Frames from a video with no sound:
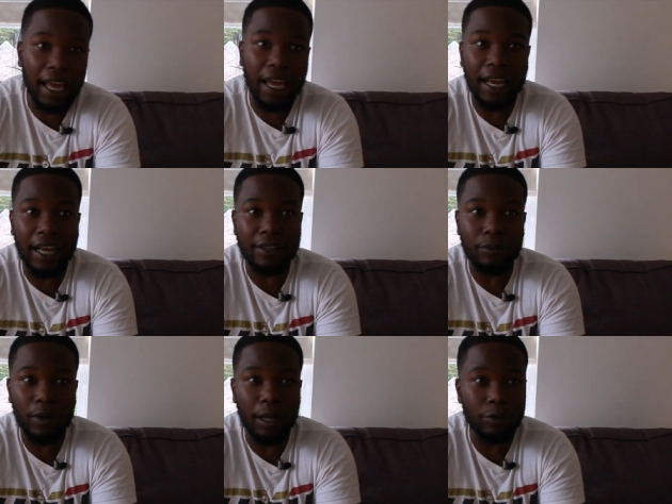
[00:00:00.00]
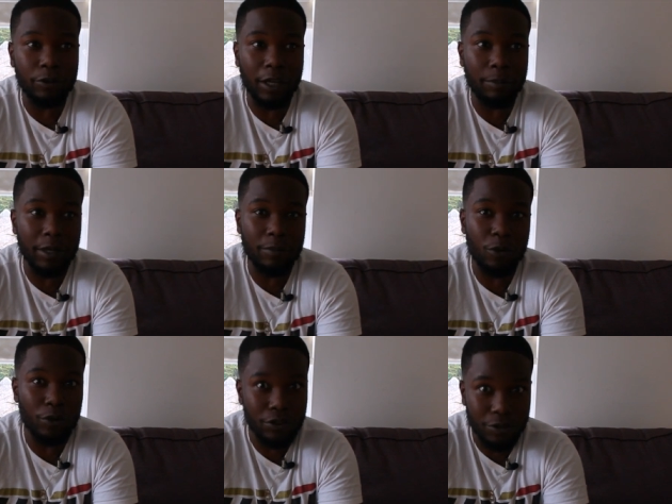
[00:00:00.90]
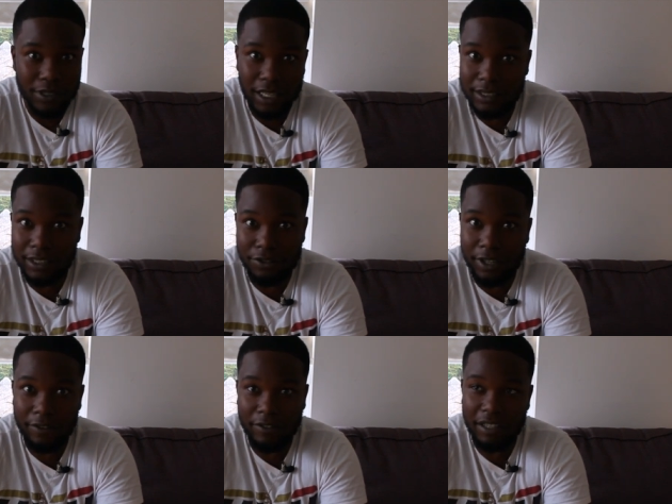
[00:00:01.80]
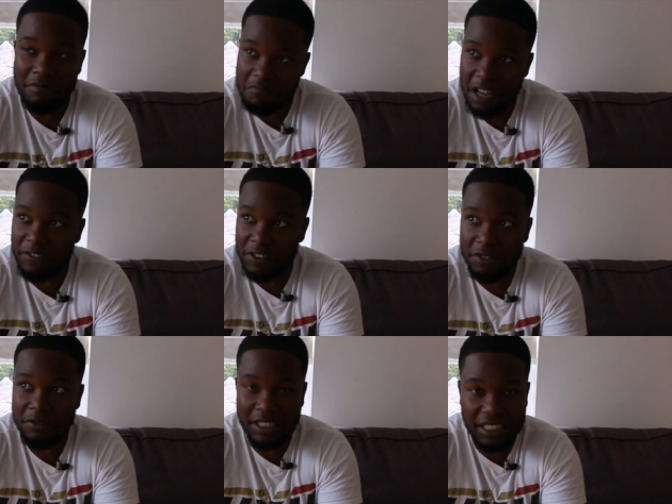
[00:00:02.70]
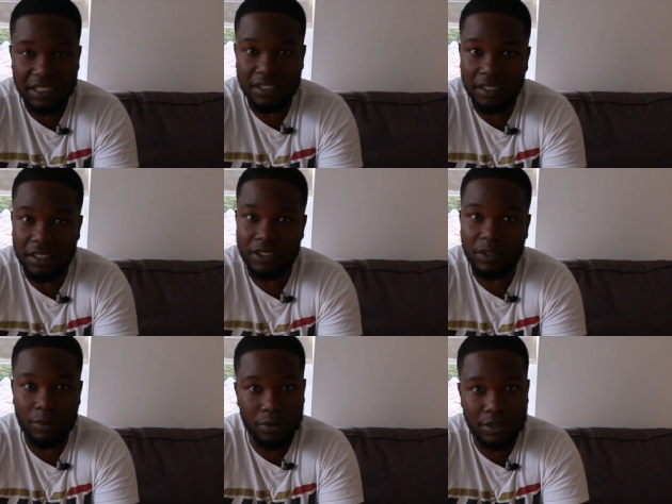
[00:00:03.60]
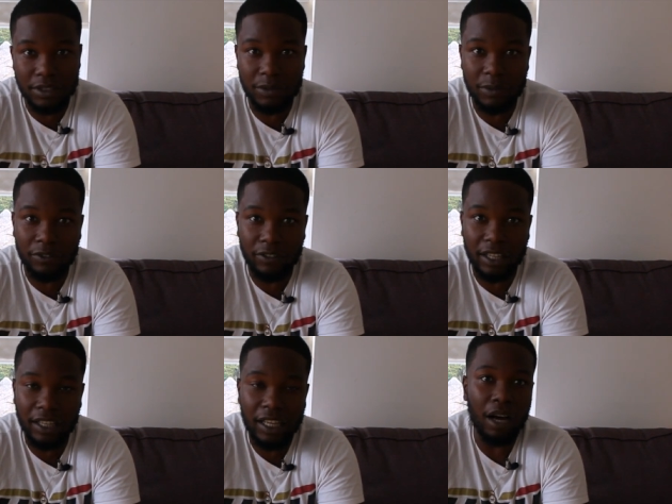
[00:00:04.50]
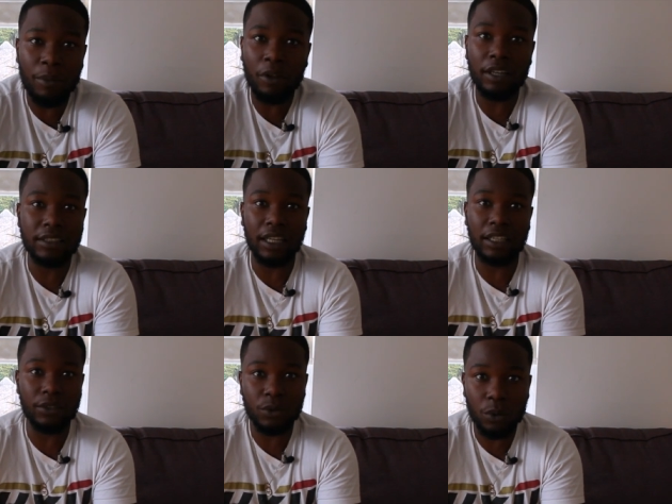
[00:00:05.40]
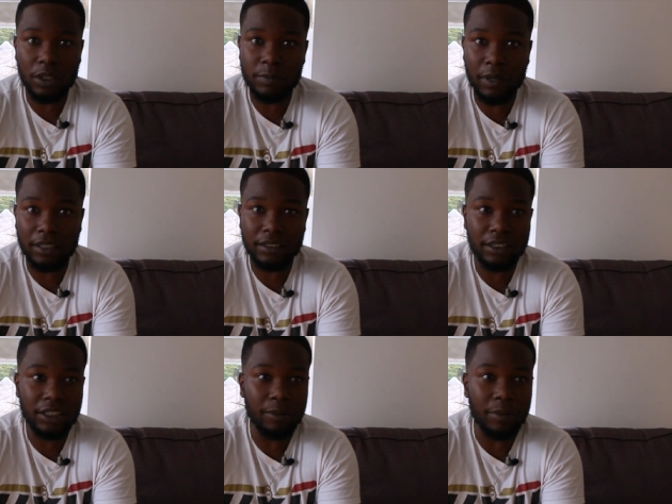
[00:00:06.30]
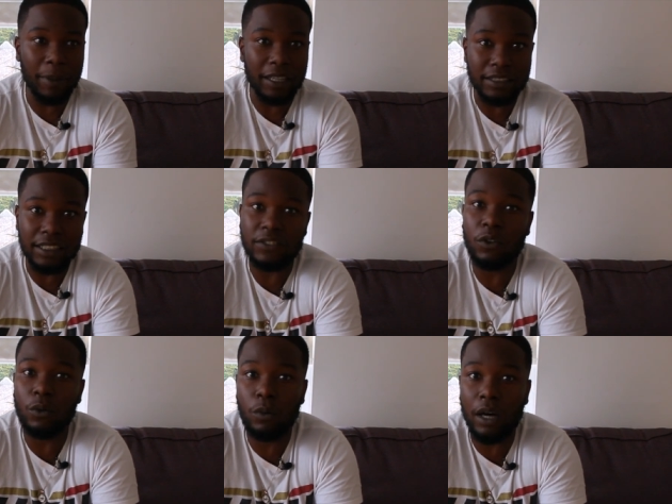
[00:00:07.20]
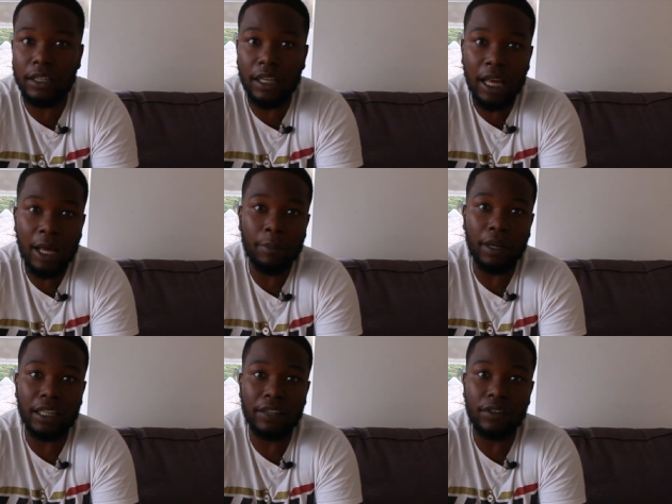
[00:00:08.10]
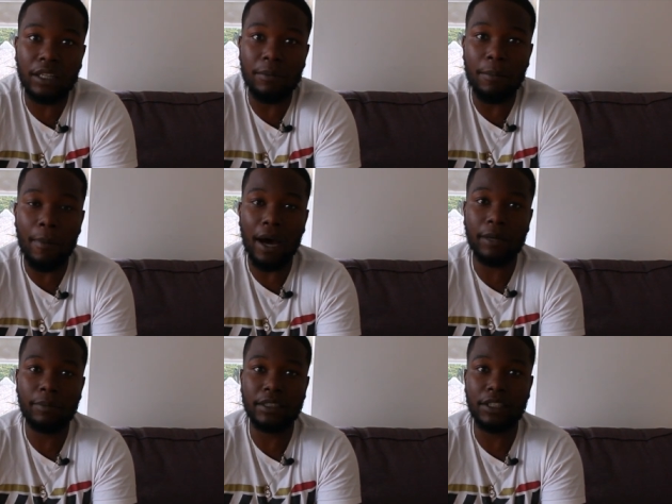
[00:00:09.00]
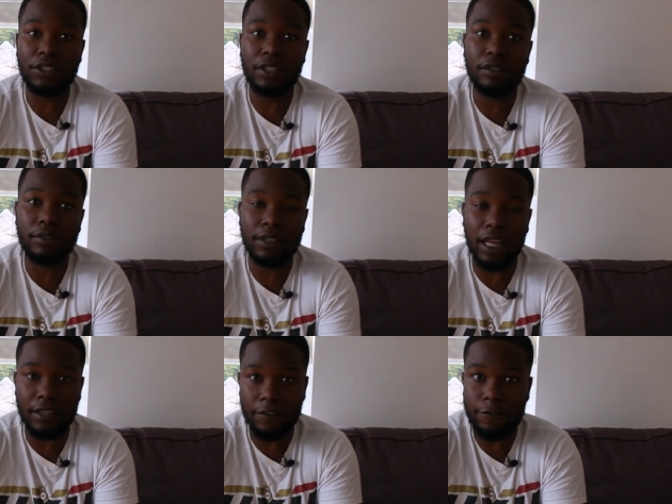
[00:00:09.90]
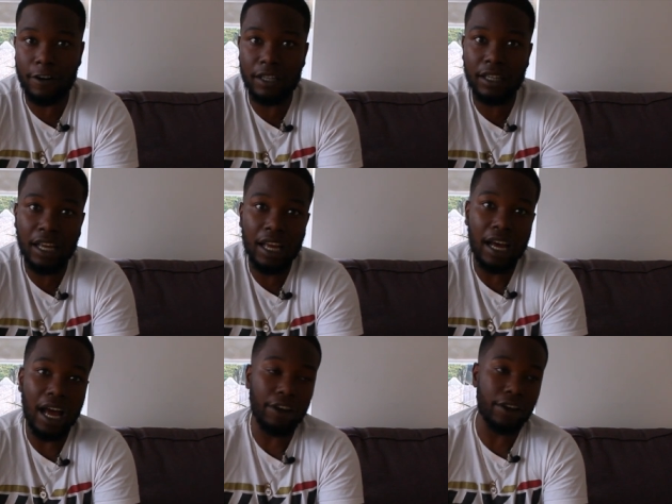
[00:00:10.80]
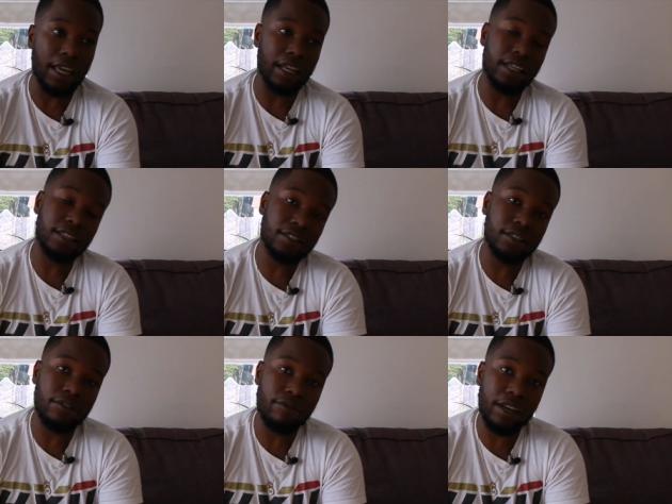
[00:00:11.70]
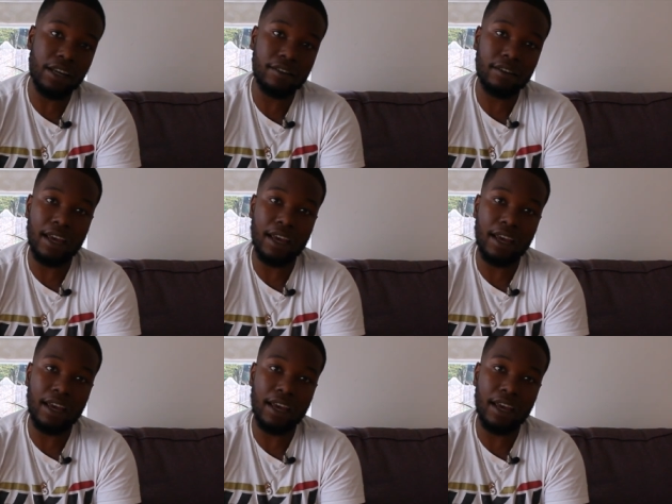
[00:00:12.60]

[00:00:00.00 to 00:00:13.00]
And when I'm doing a bit more enthusiastic driving, I feel decently supported to be fair. I'm not exactly the tallest person. I'm about six foot one, but even in my position, sat in the front, I could get into the rear